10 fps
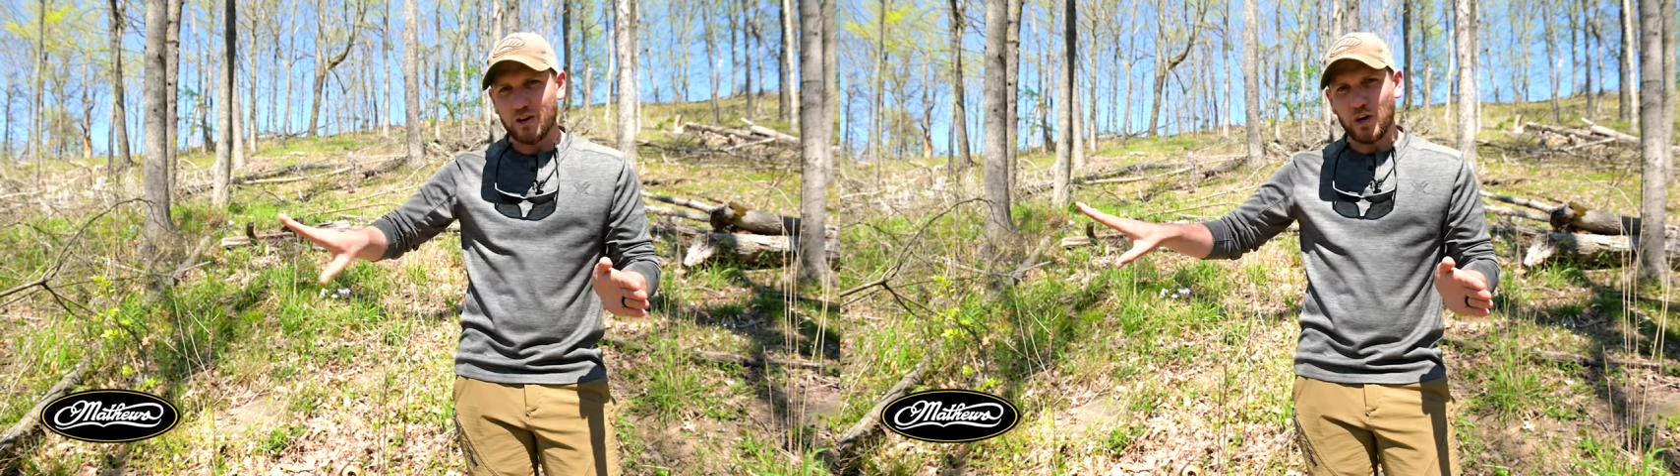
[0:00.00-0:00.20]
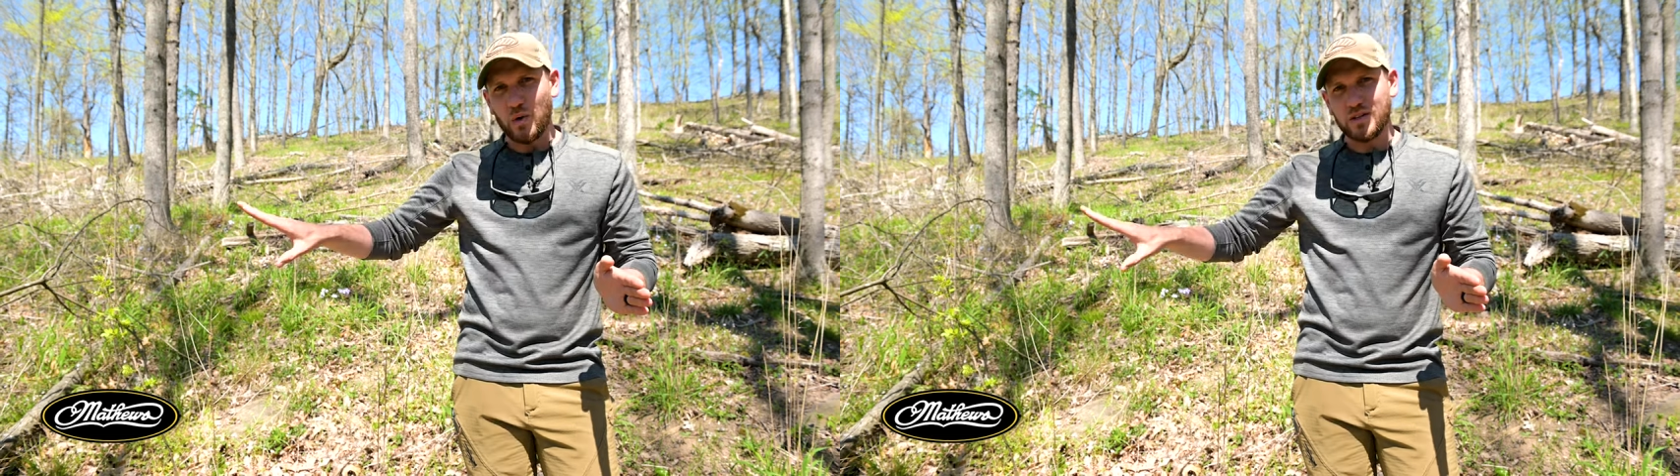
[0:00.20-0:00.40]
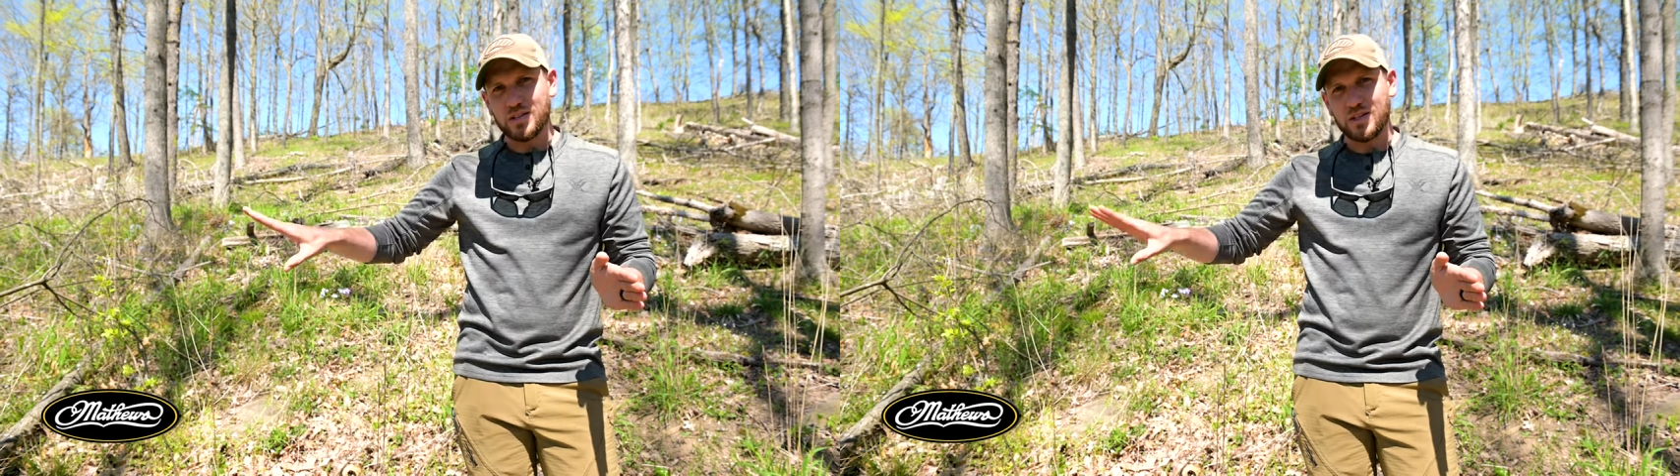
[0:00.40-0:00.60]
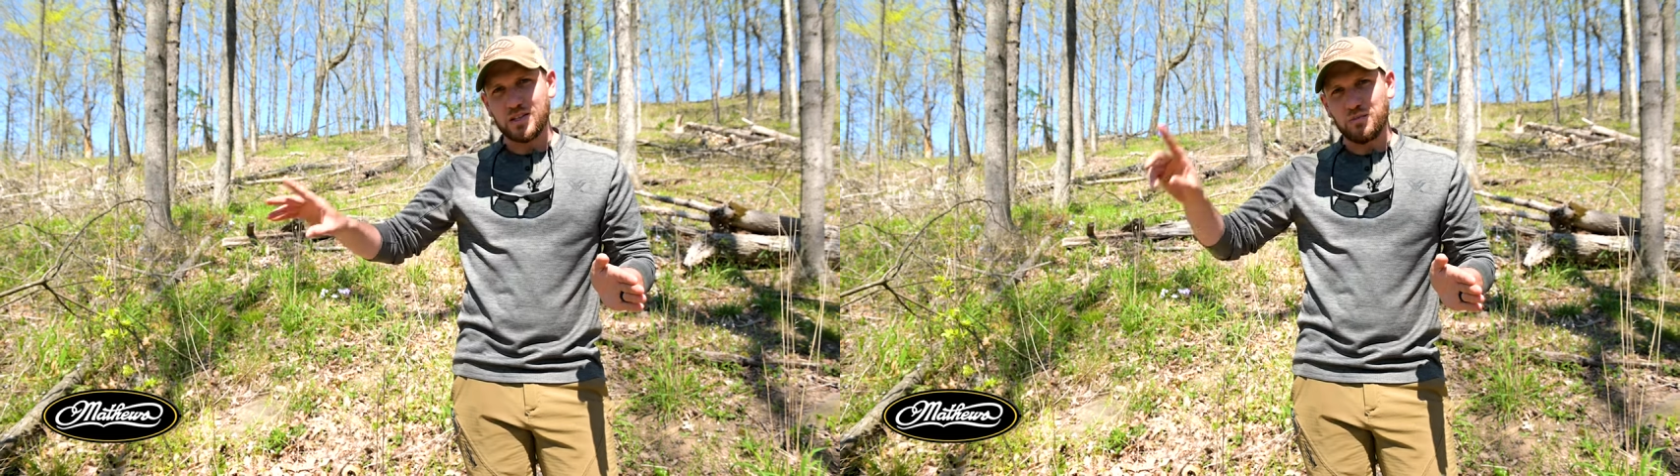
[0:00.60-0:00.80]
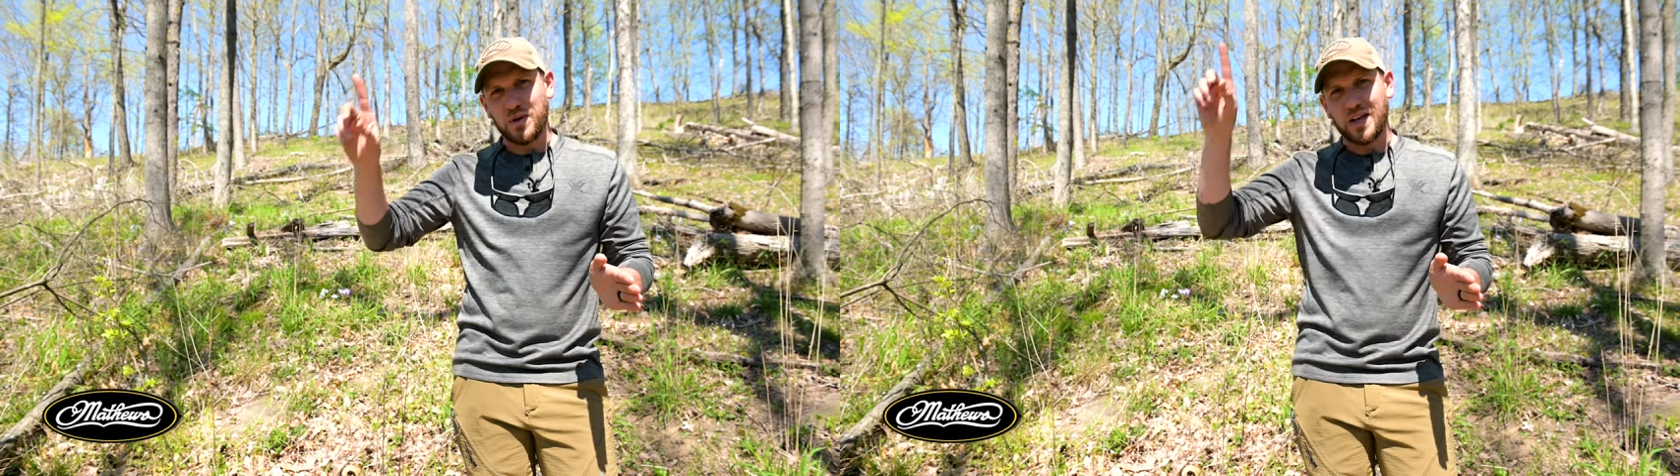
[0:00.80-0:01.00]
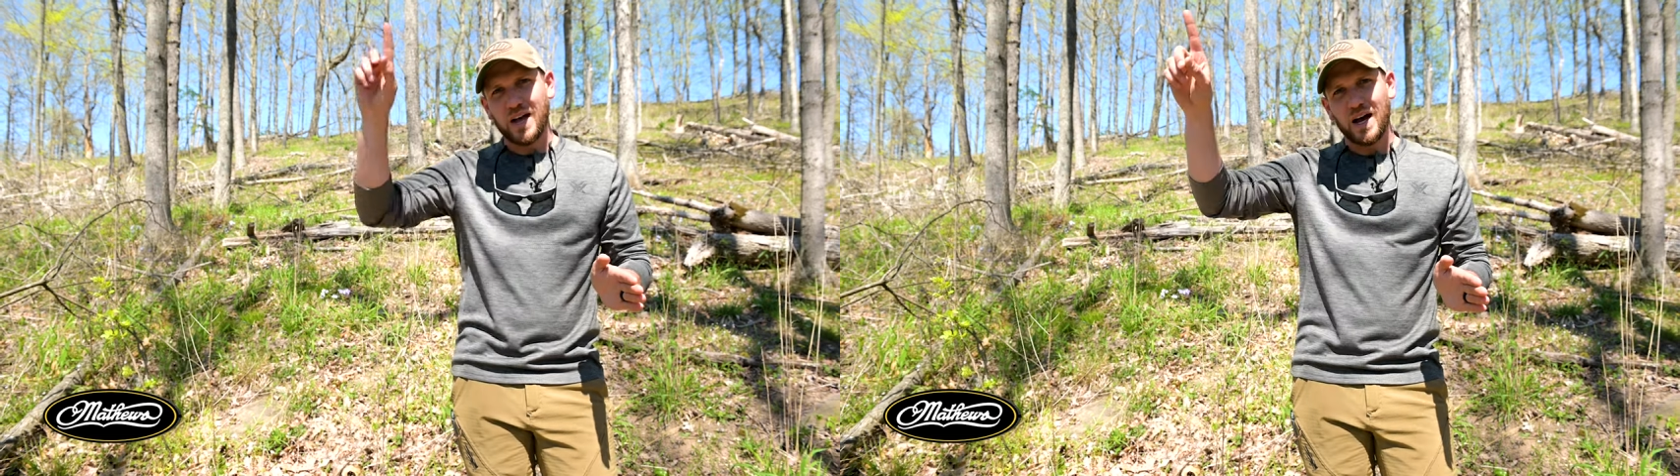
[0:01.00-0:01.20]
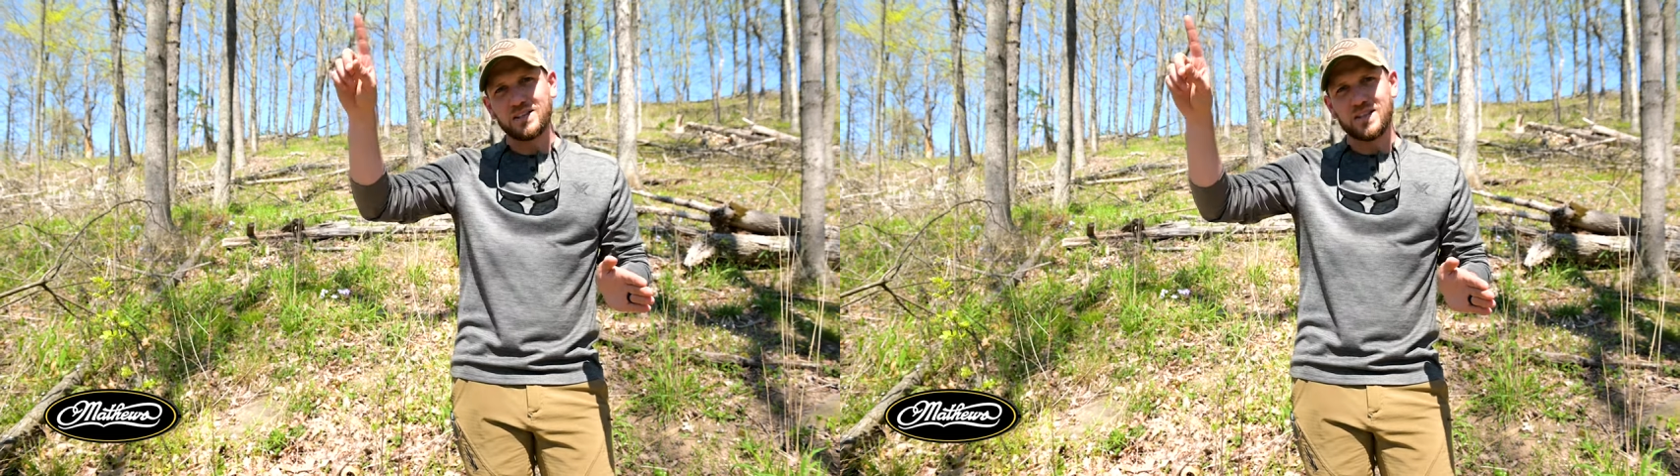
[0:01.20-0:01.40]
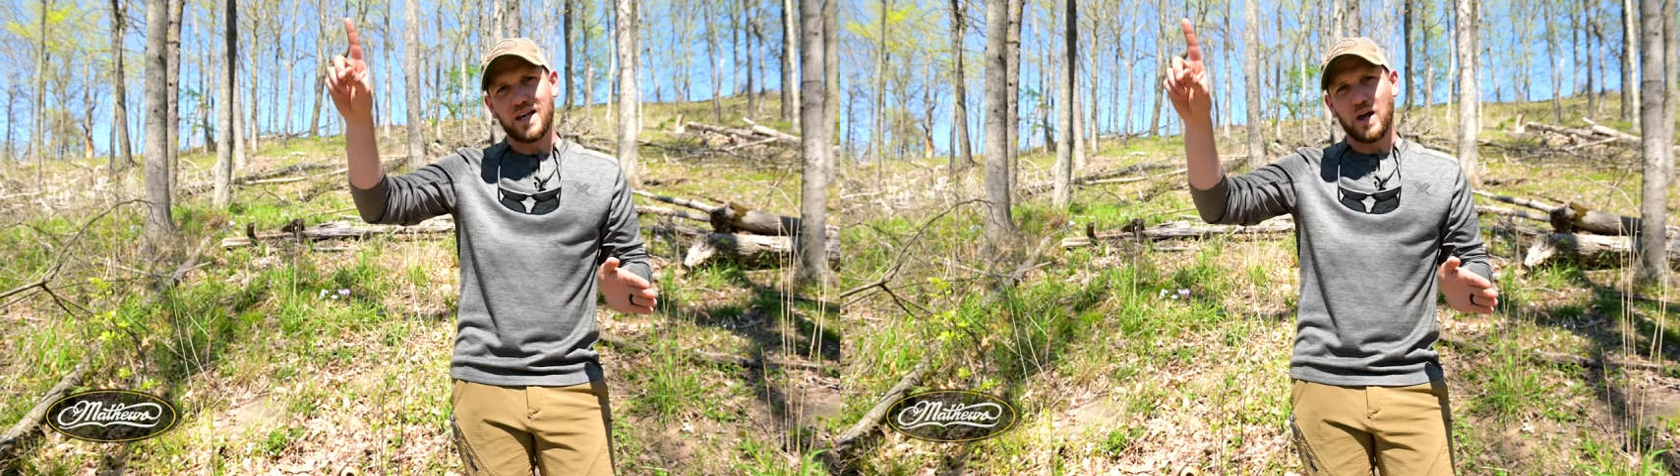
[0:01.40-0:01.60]
growing season
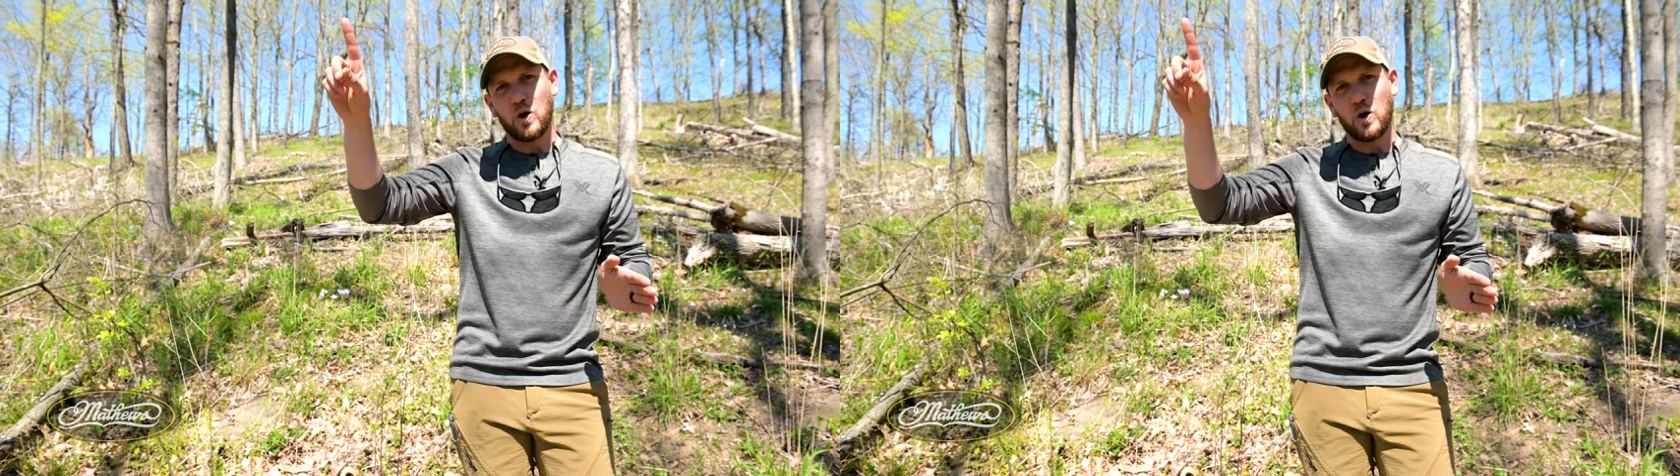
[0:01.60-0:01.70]
because of that